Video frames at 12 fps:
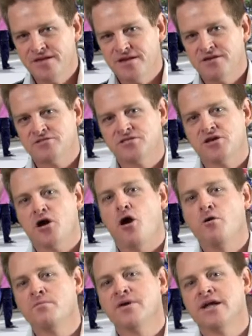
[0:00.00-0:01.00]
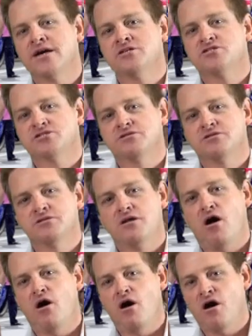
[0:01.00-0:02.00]
it's the culmination
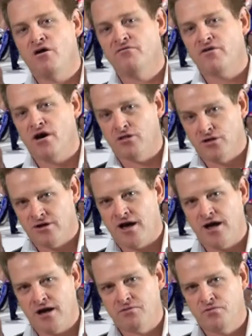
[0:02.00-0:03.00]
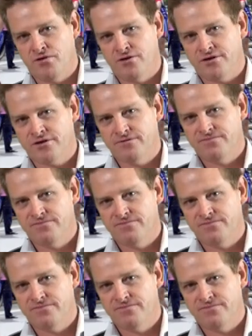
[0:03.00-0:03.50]
of a lot of hard work,